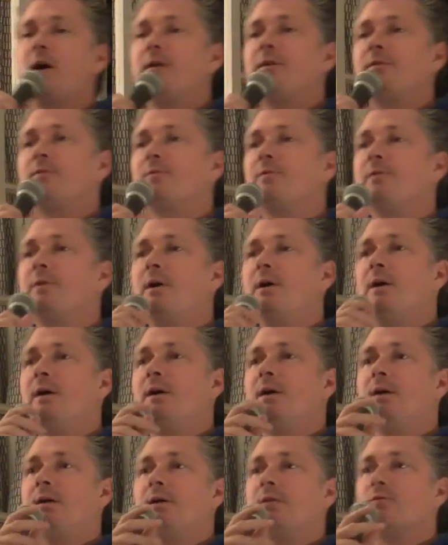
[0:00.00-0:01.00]
start
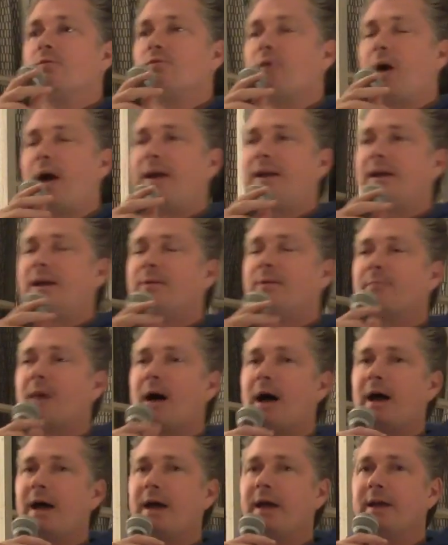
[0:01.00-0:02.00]
writing
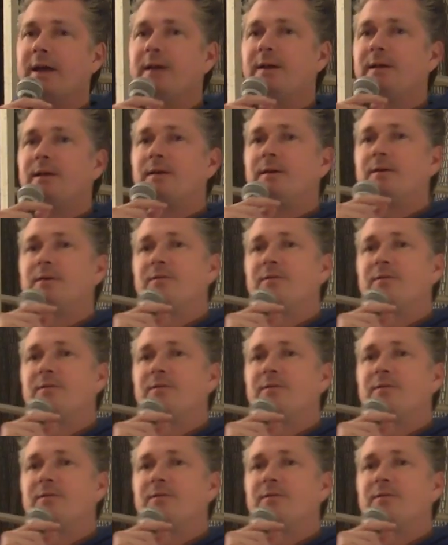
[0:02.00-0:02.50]
my